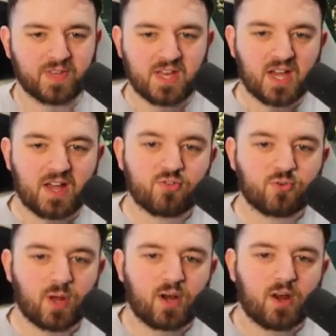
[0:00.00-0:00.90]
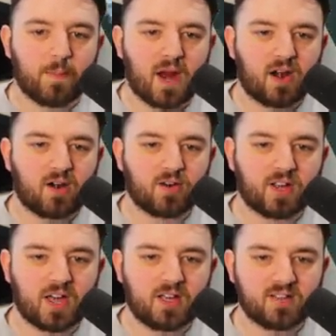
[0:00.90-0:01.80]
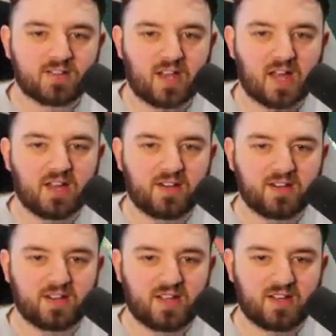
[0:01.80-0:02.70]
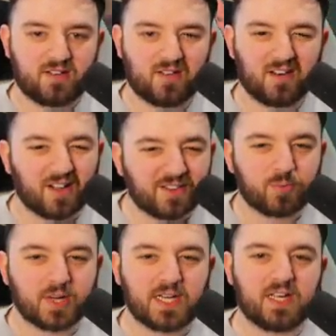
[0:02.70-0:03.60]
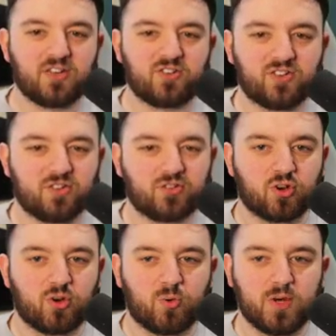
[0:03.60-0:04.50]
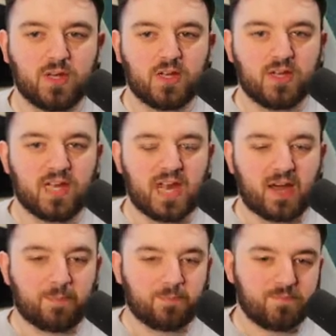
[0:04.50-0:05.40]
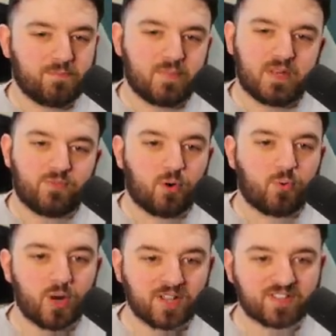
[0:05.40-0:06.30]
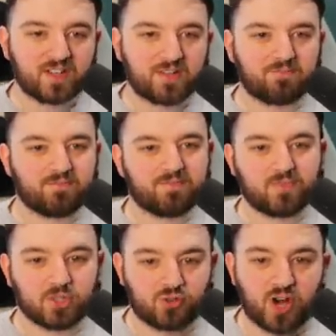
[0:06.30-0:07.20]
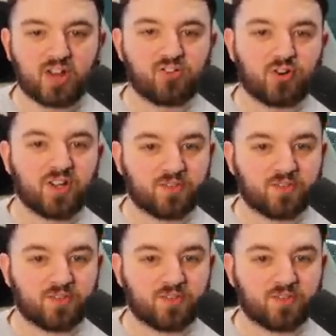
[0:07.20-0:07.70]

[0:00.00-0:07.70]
There's quite a lot of mirelark eggs and lots of radiation, so if you're risking it, the treasure is